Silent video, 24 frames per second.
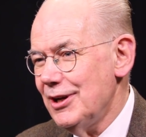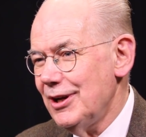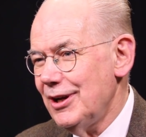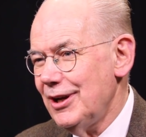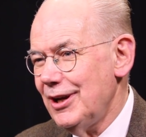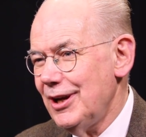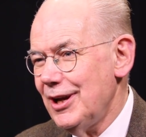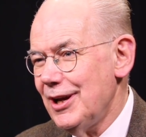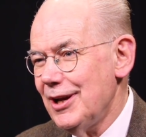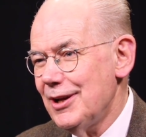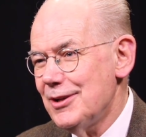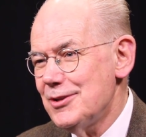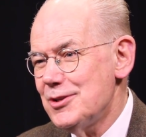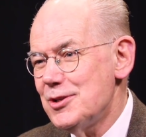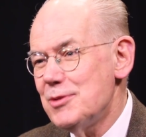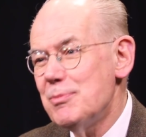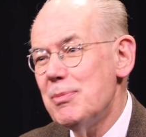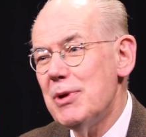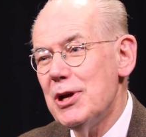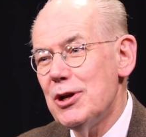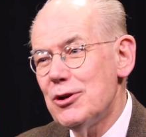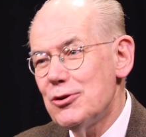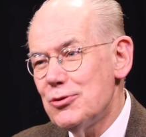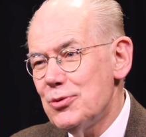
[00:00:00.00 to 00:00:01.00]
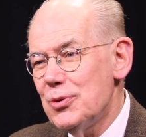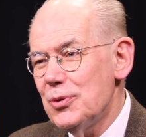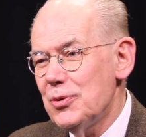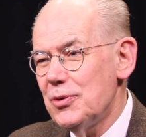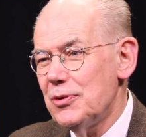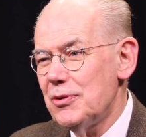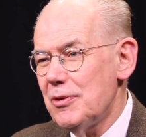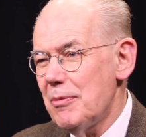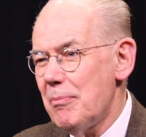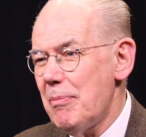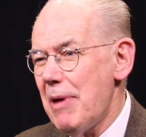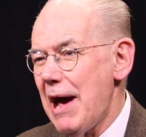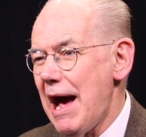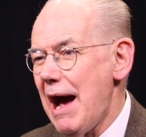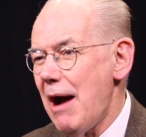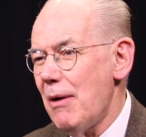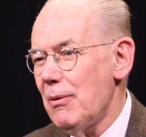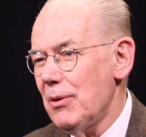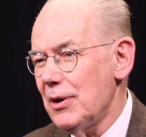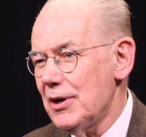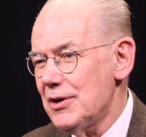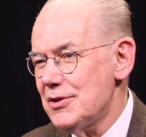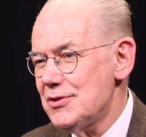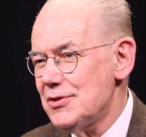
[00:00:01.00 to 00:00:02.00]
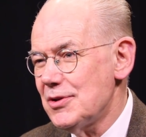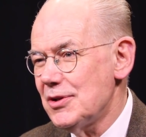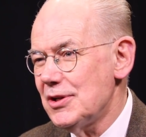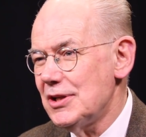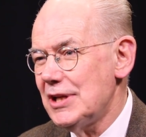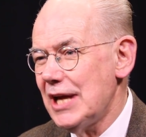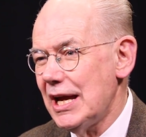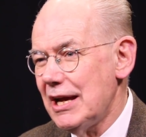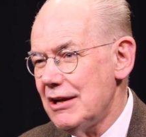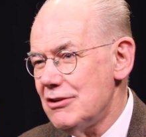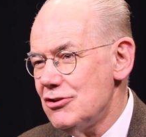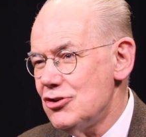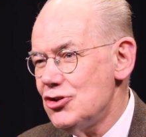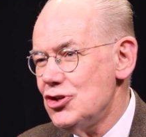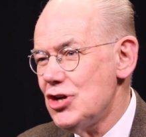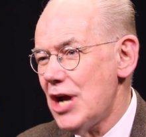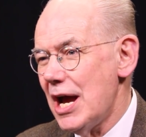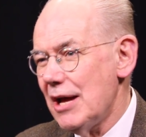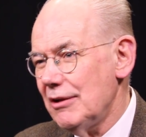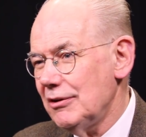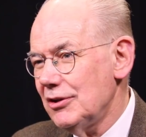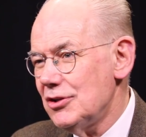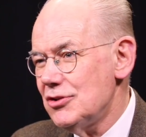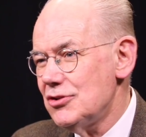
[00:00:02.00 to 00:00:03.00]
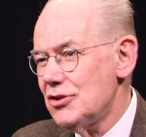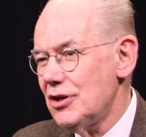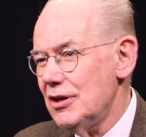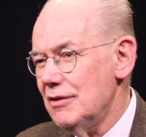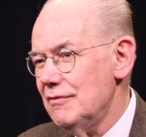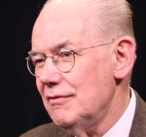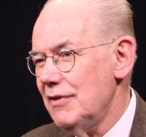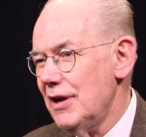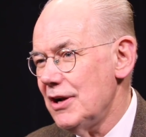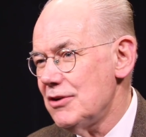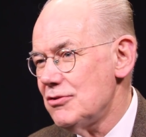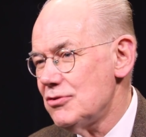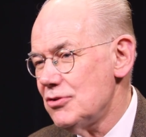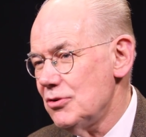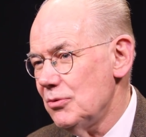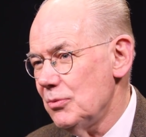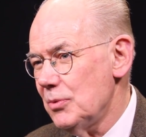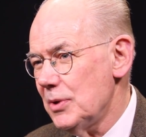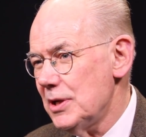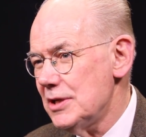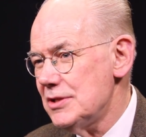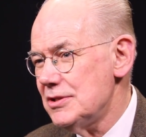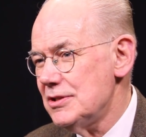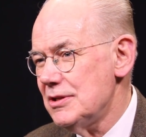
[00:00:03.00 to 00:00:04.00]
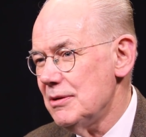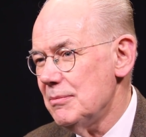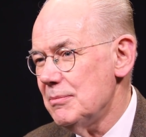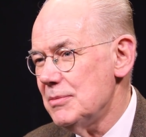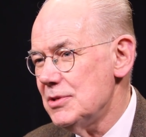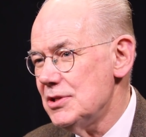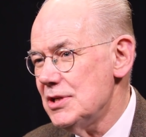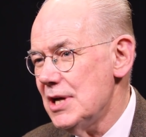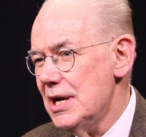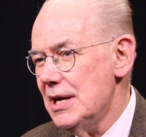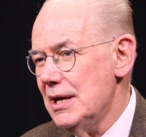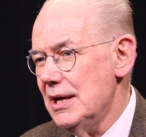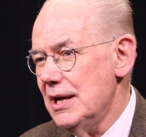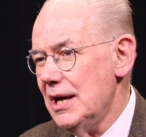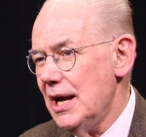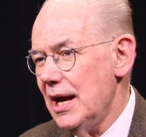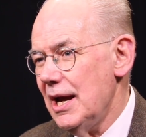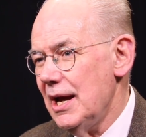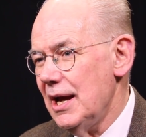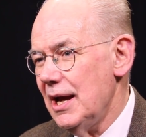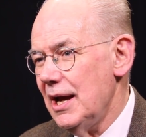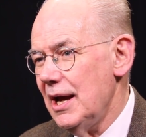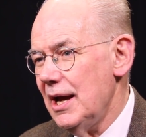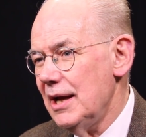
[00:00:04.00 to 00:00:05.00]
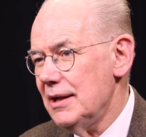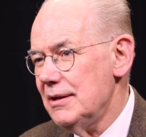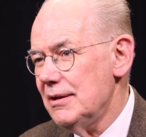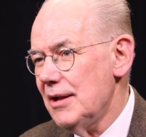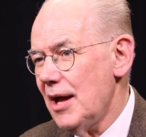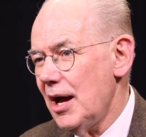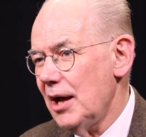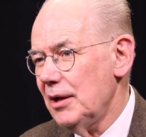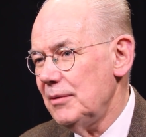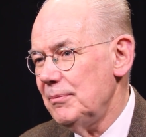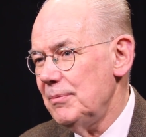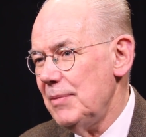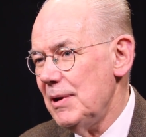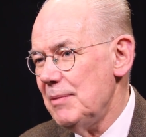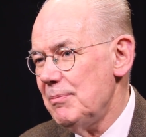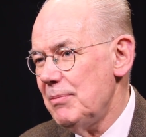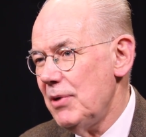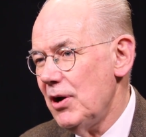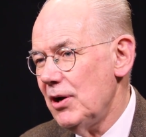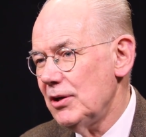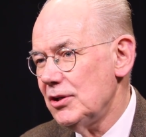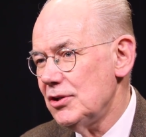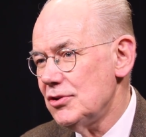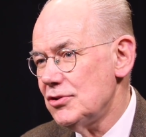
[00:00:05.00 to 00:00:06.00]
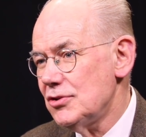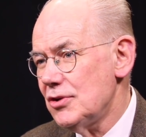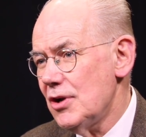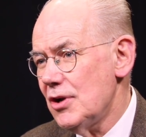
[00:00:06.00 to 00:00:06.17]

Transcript: can speak truth to power, so that they can challenge conventional wisdoms and not be punished.